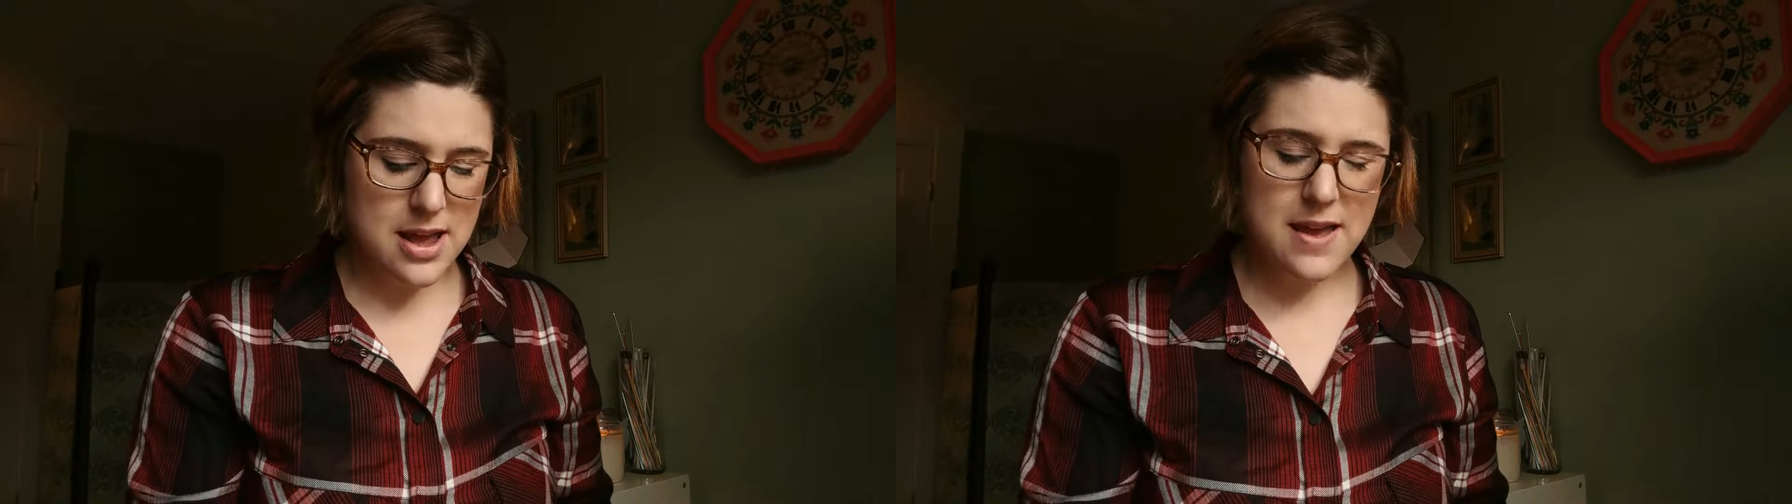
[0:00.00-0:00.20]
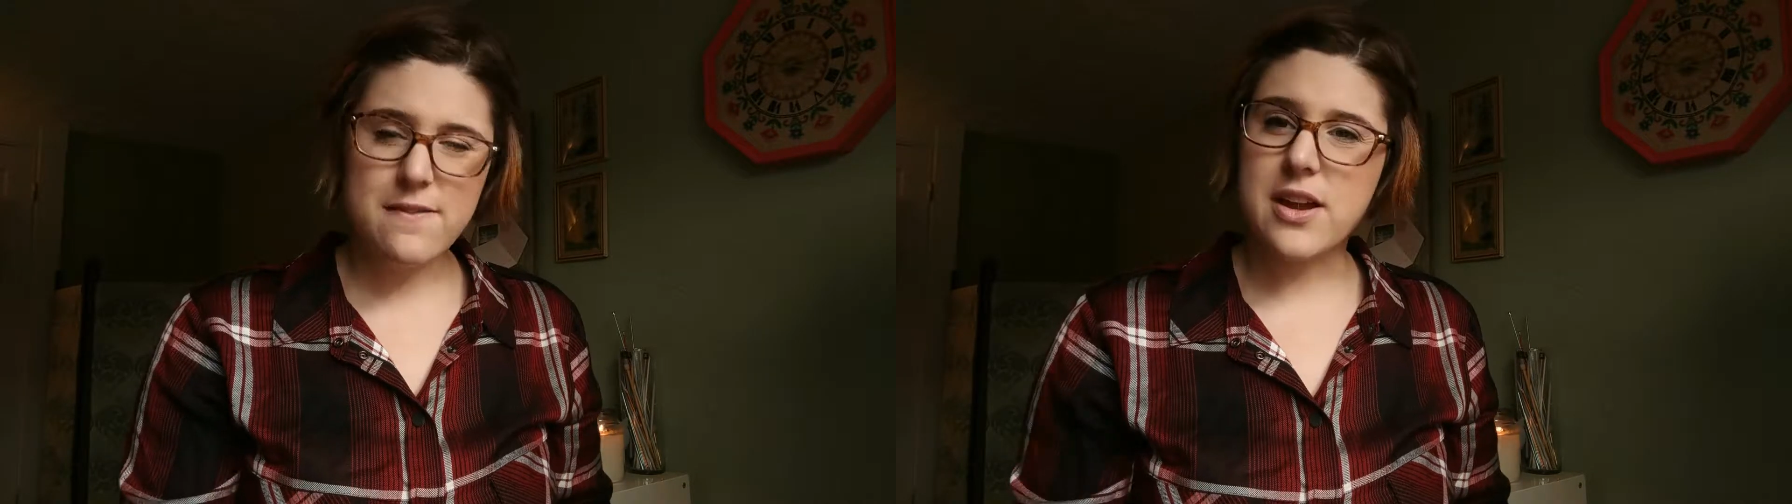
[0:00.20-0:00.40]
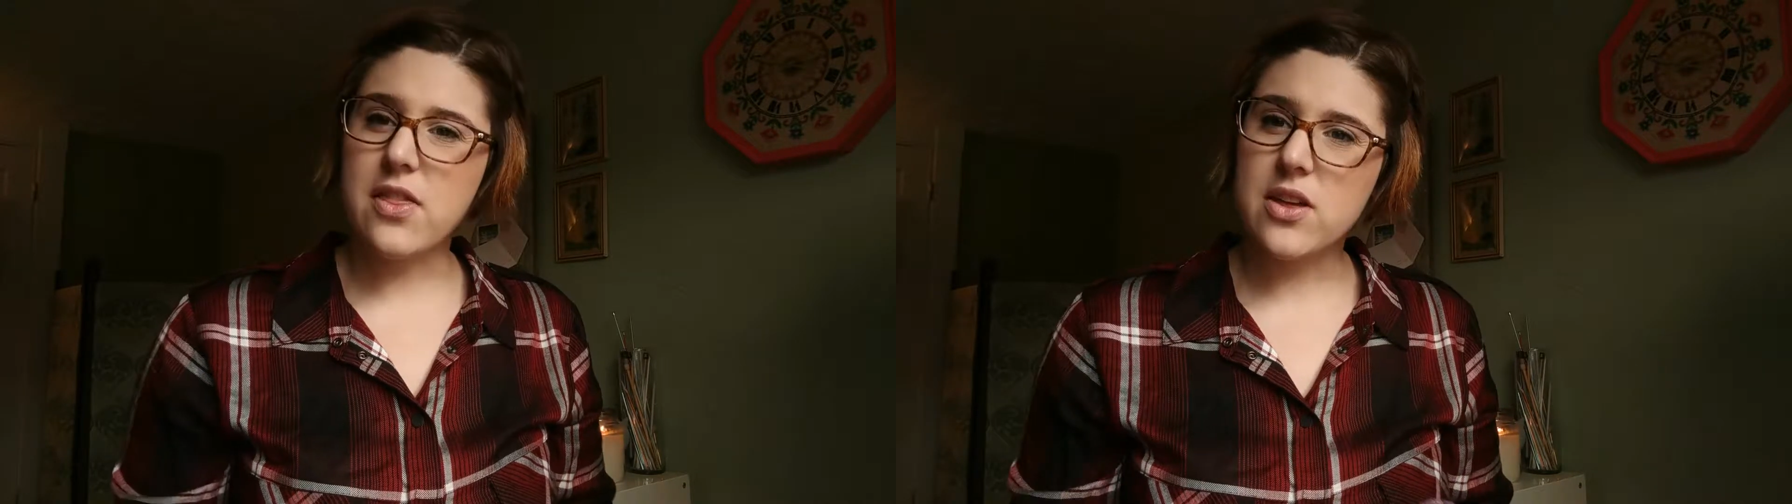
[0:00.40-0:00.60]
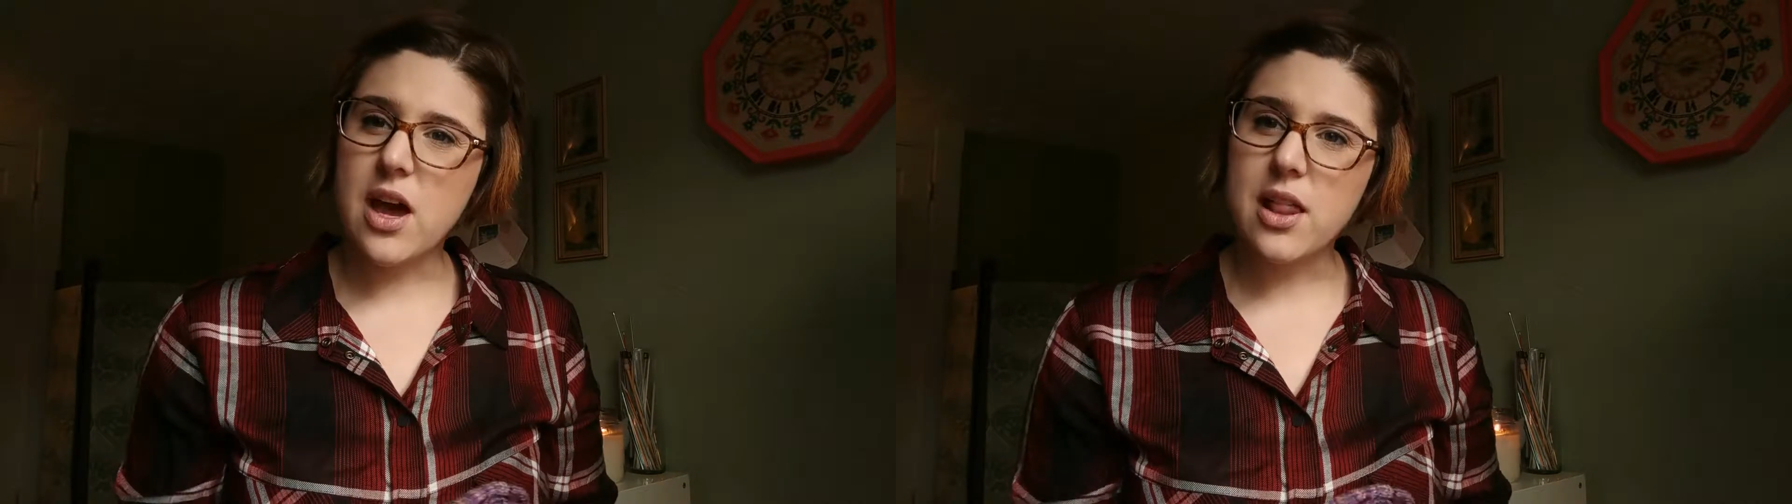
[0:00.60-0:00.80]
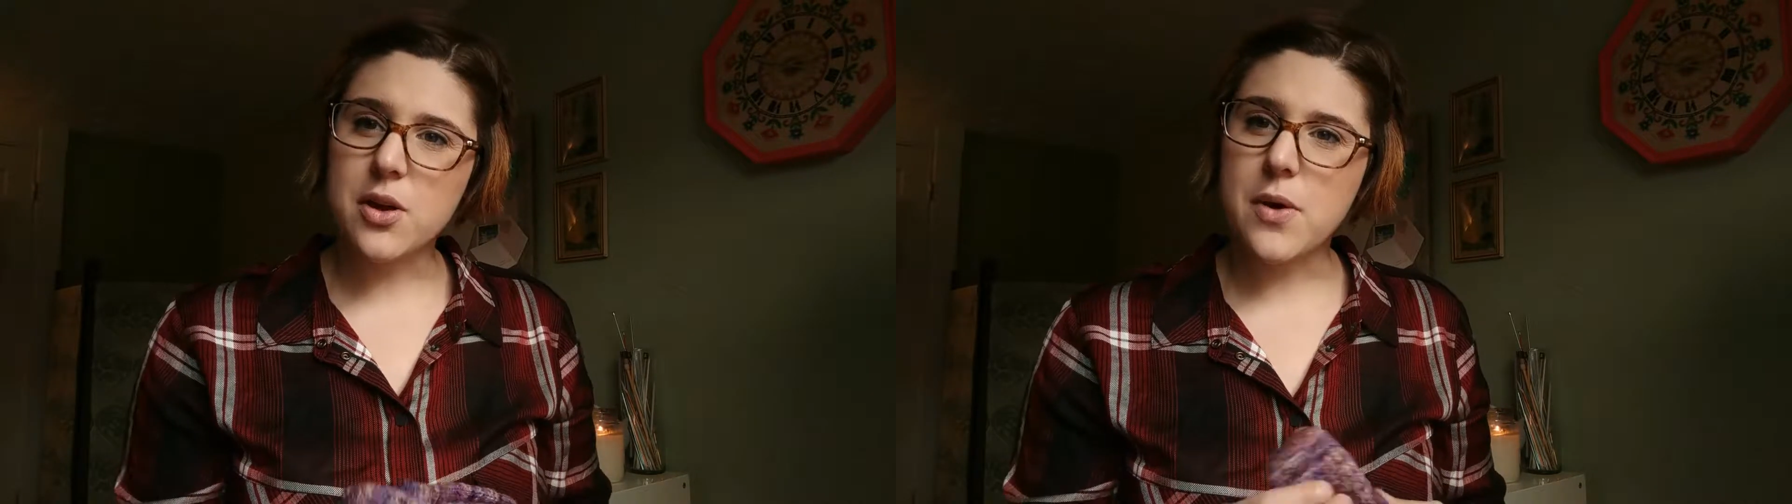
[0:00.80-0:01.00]
I forget the
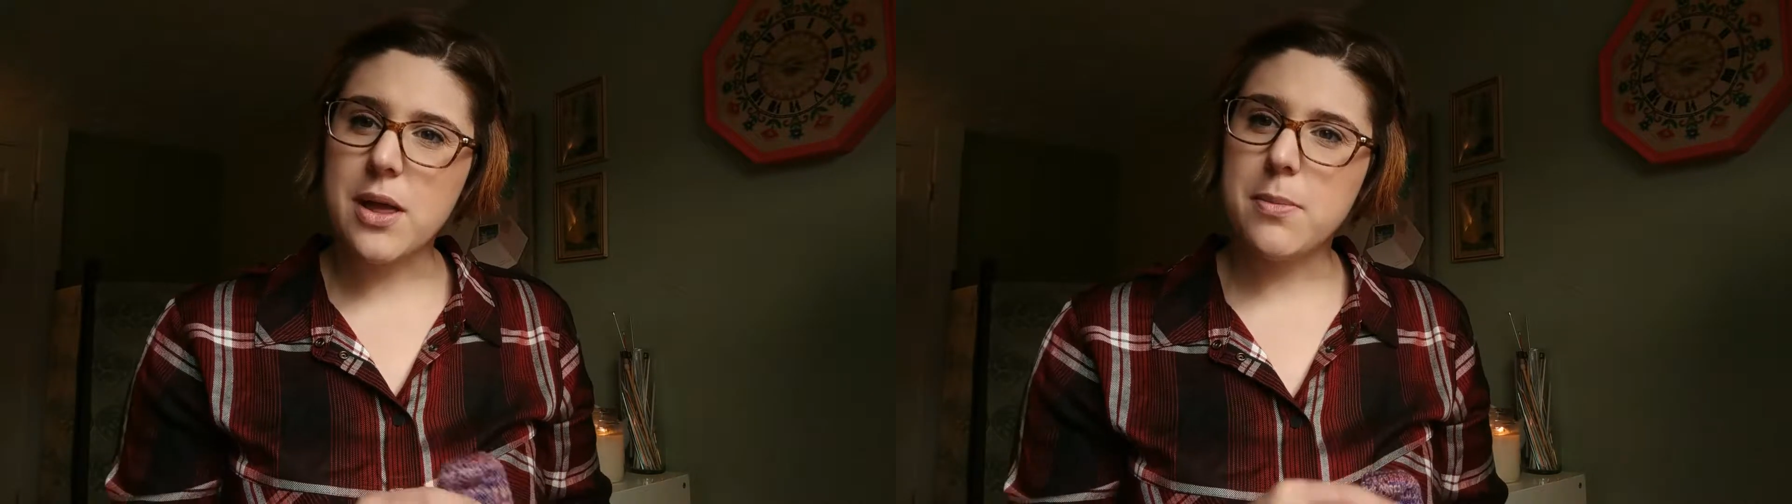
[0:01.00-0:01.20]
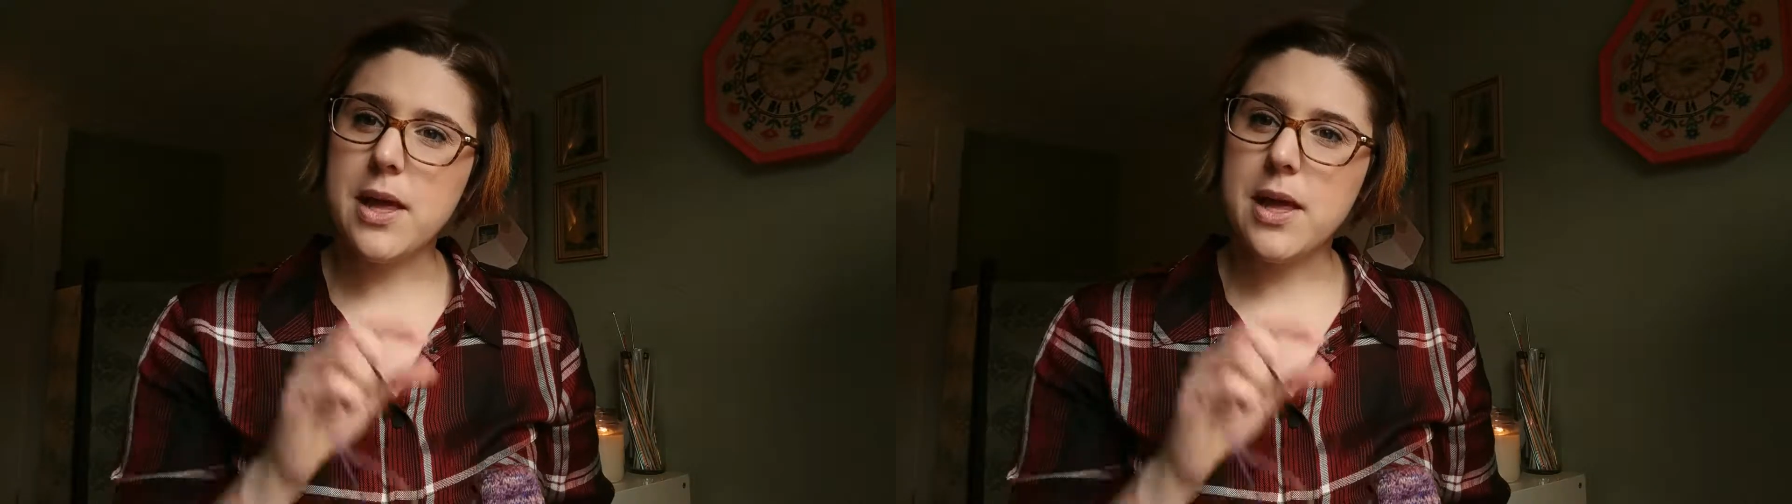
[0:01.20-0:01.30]
colorway,